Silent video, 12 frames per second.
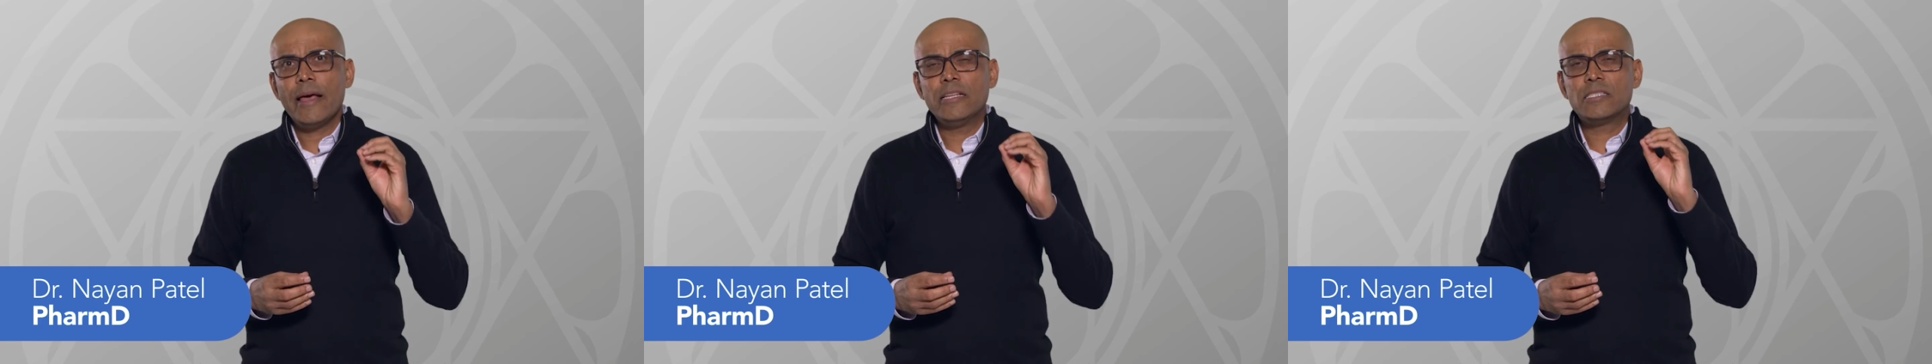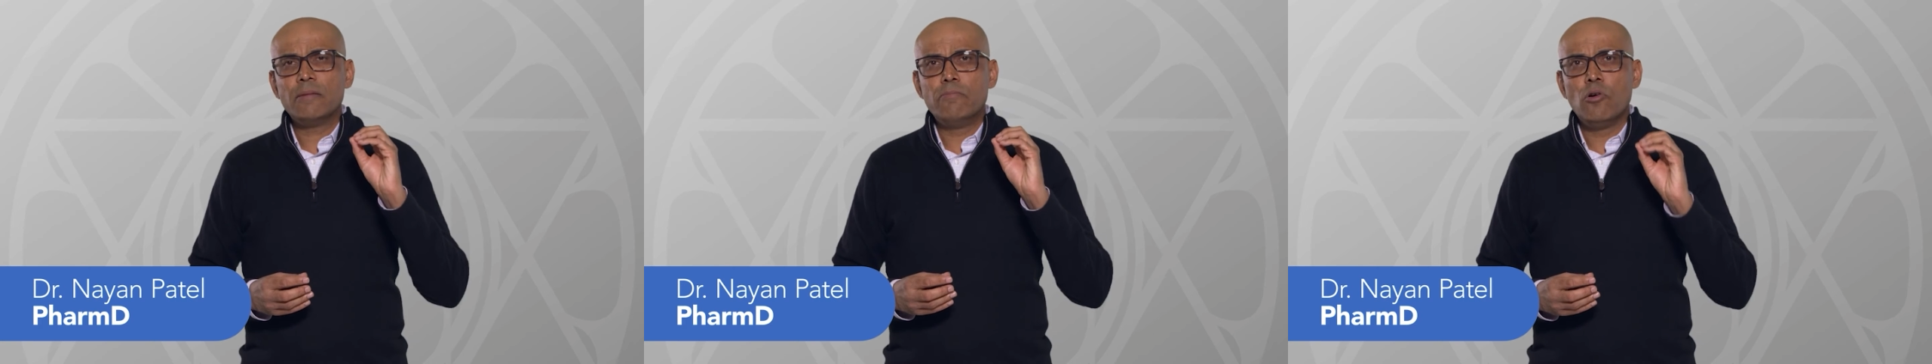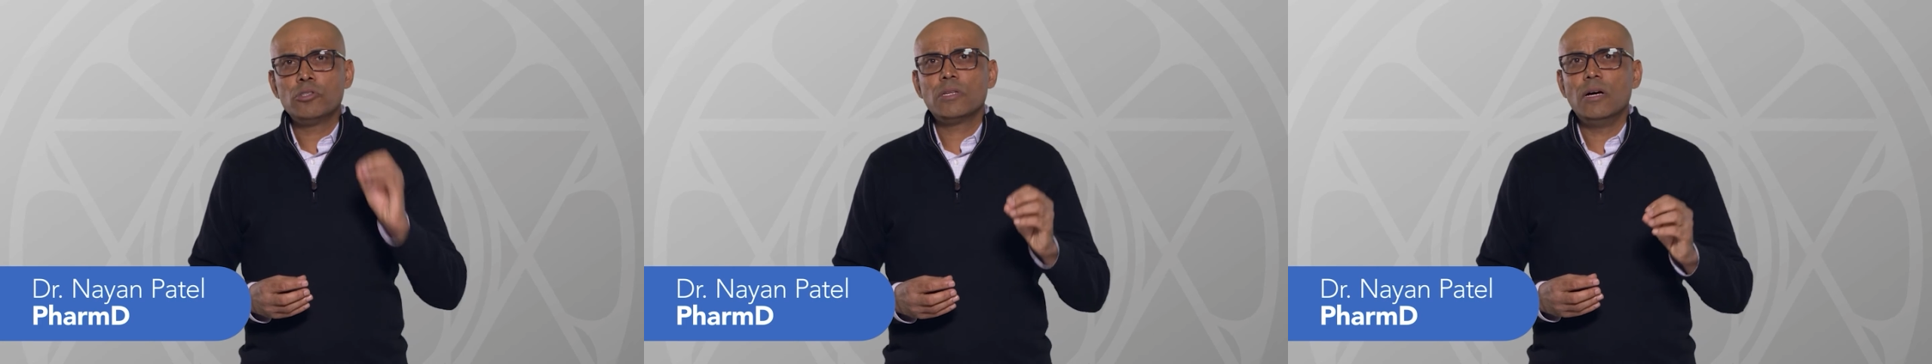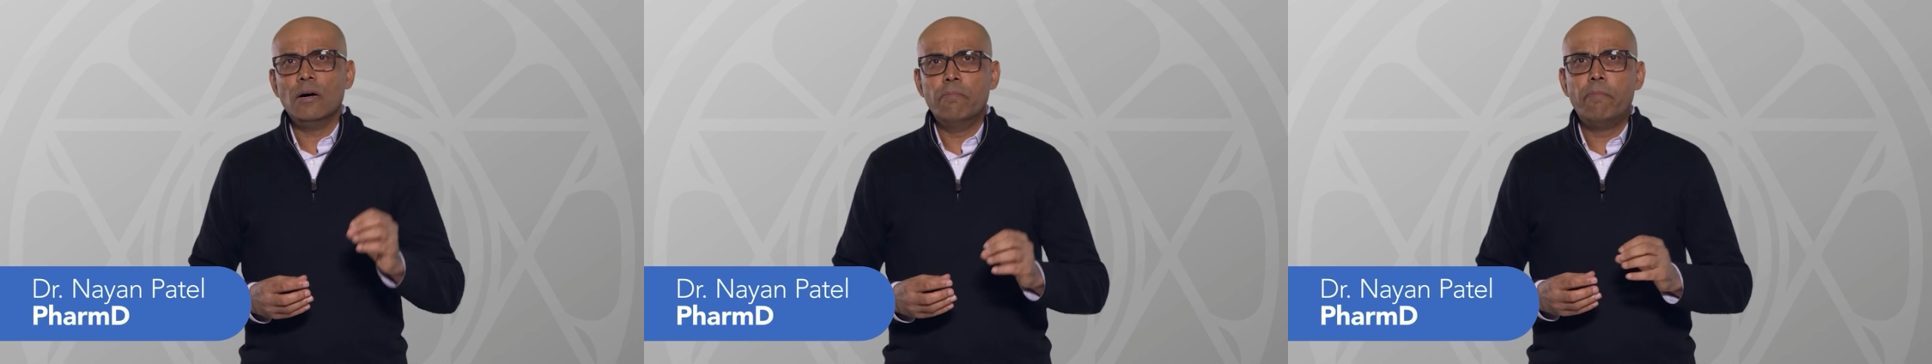It's the
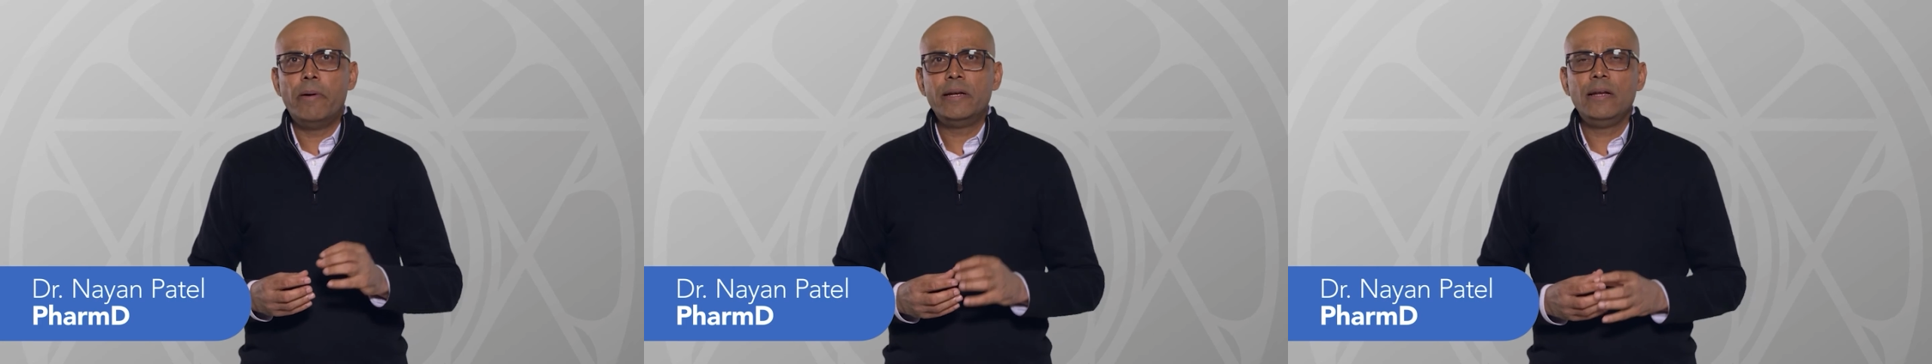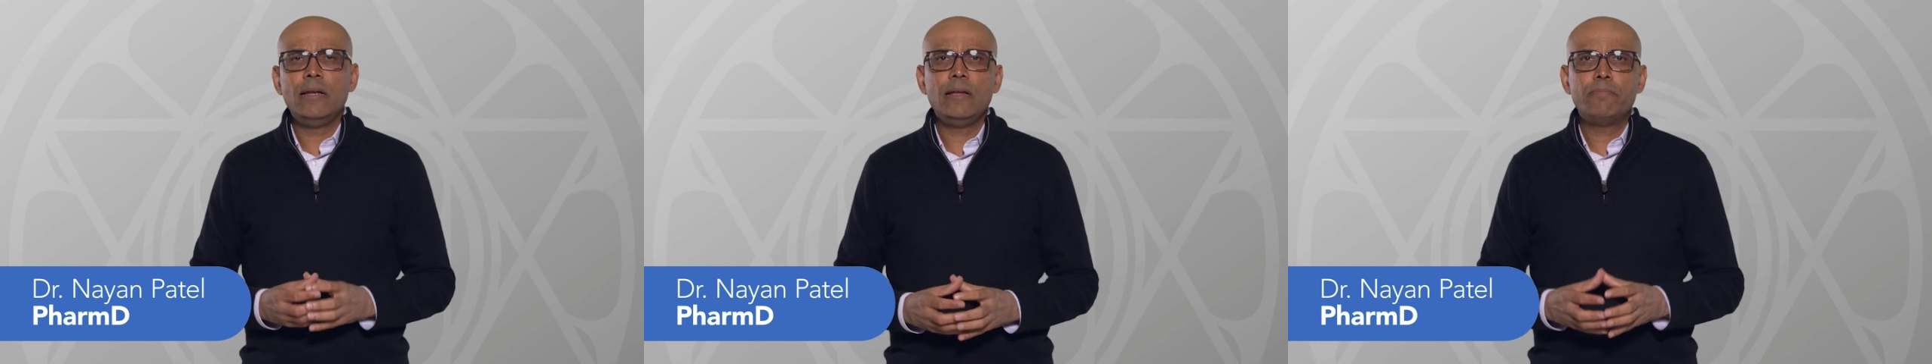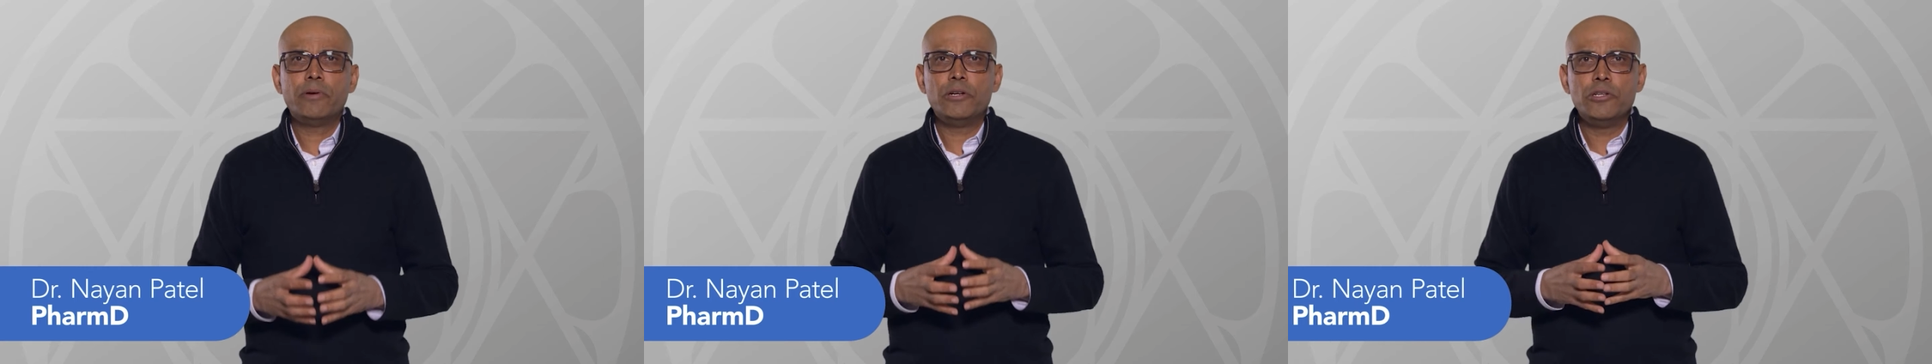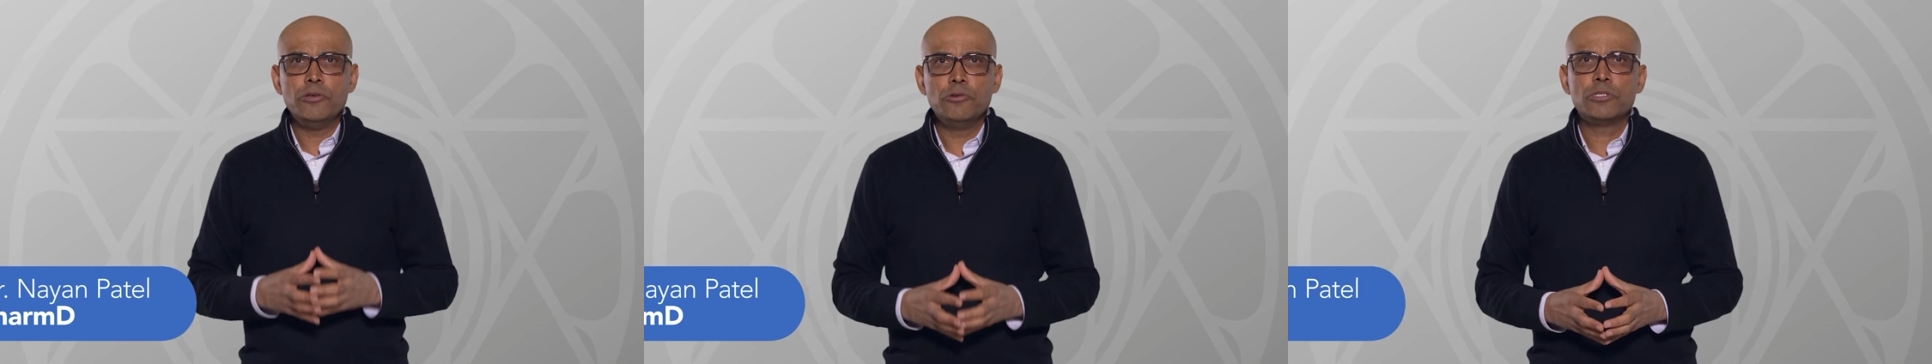most abundantly
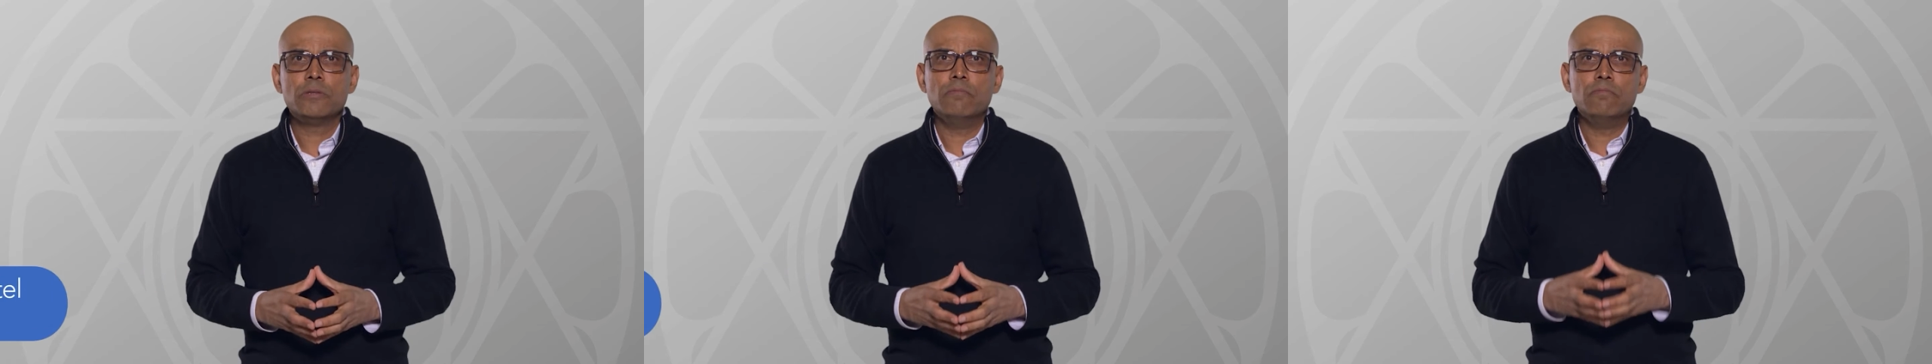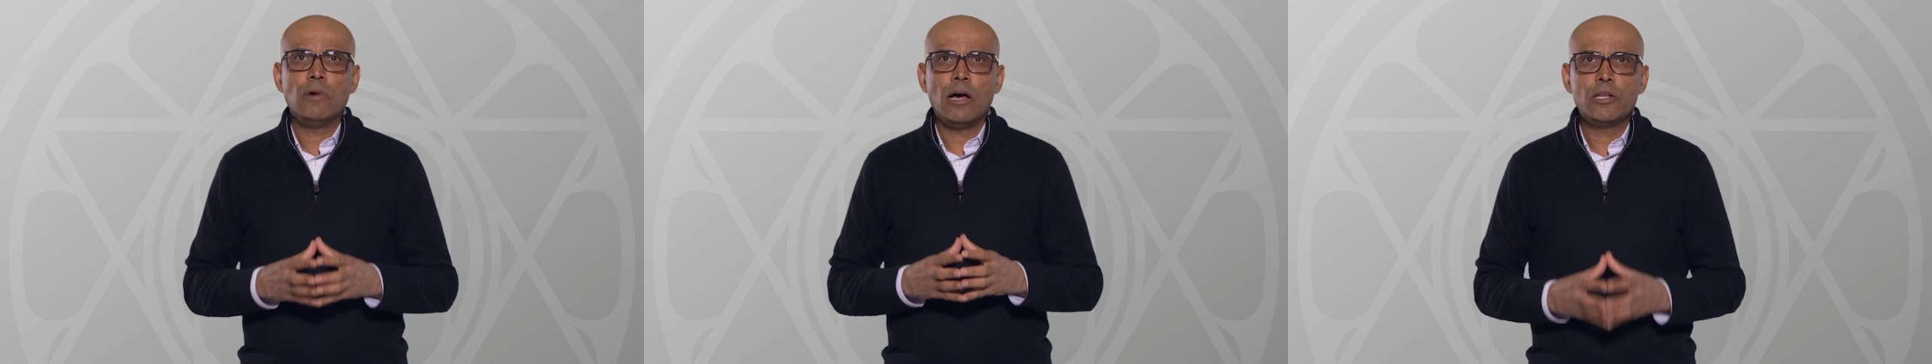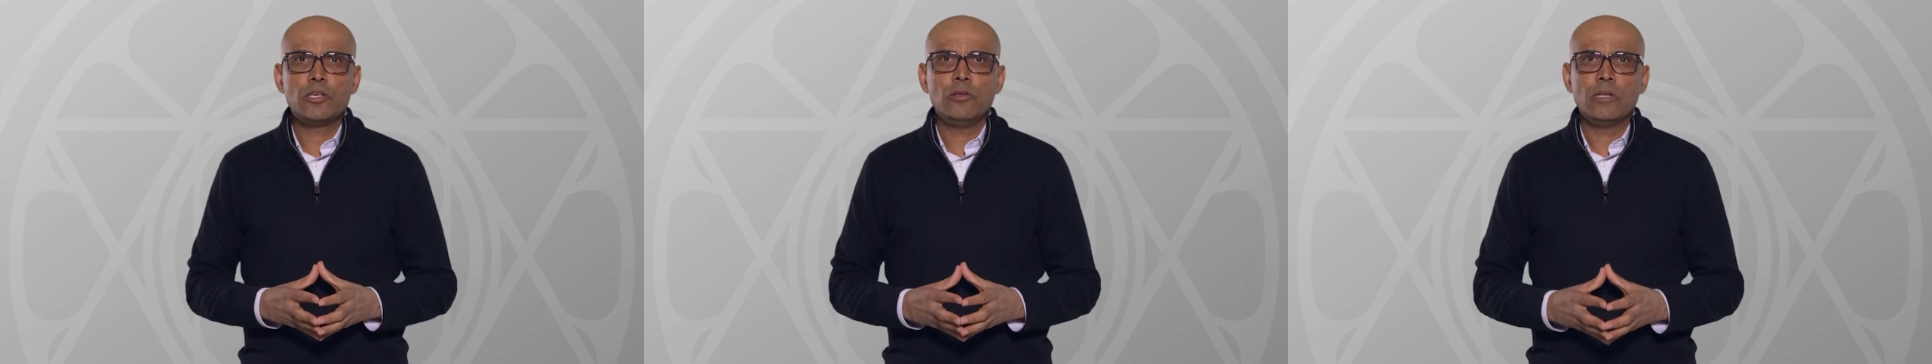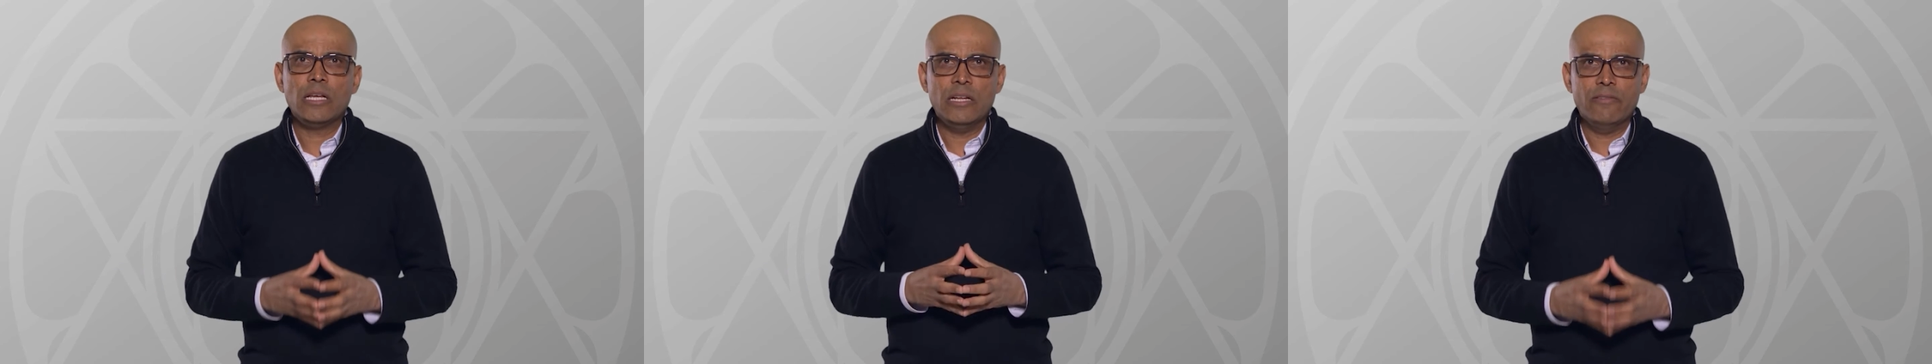produced
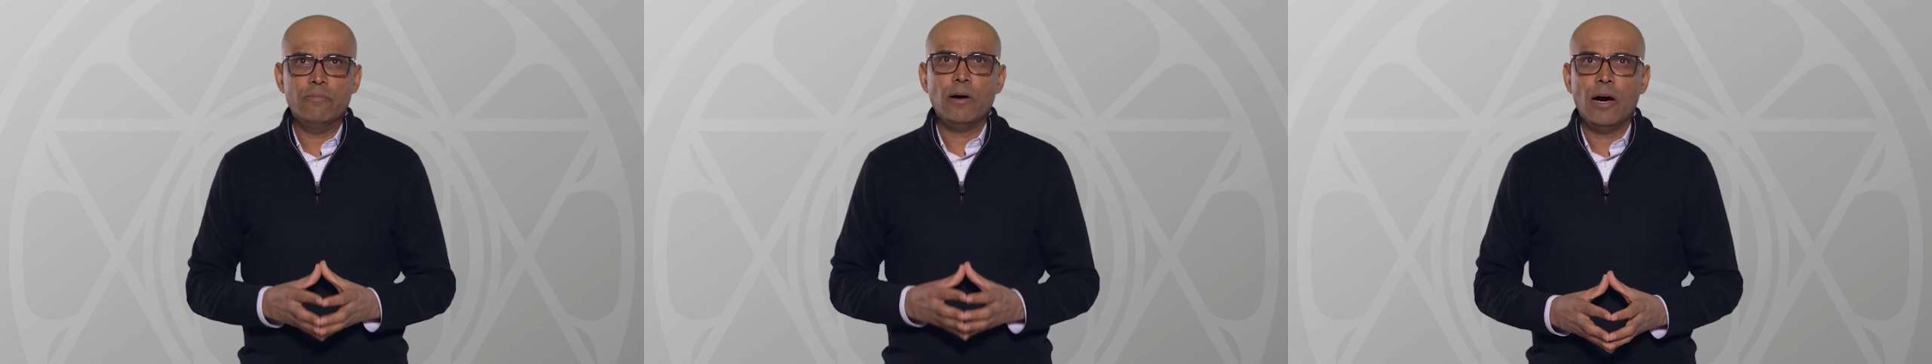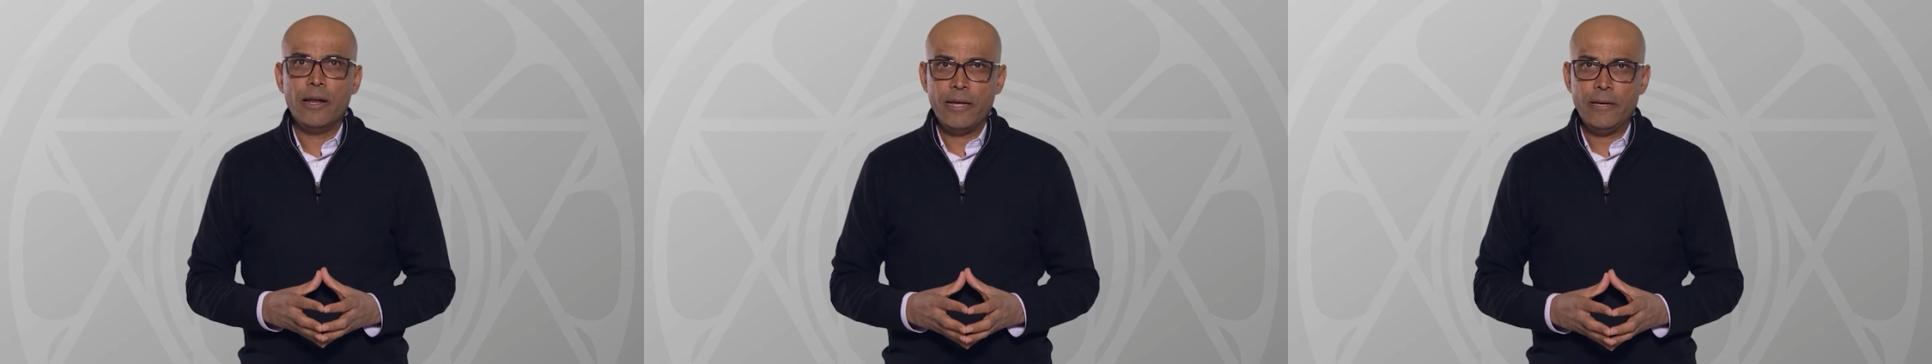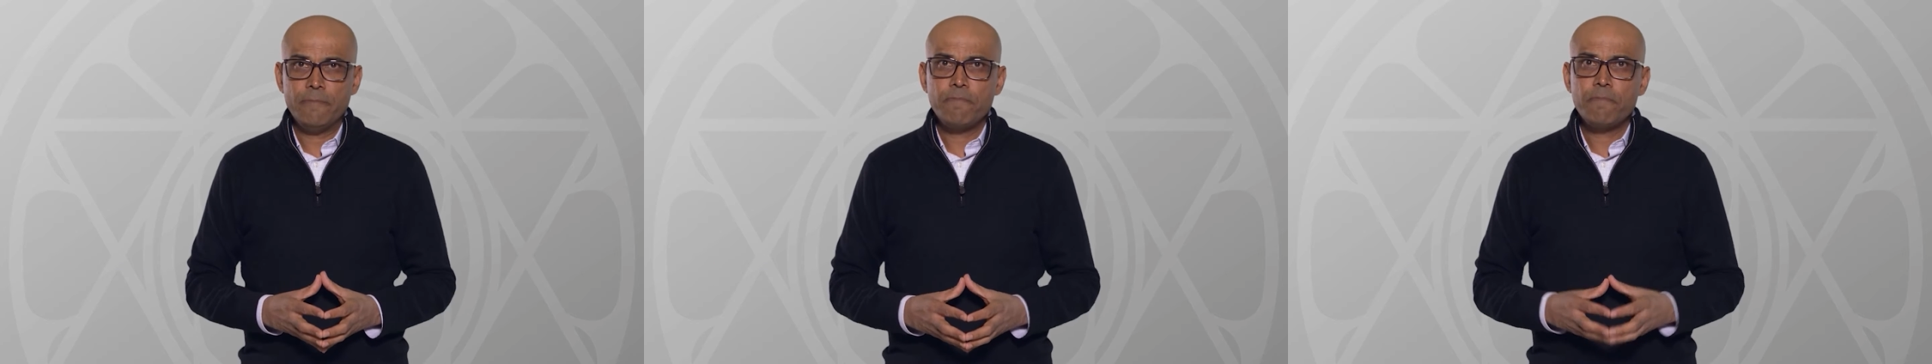molecule in our body.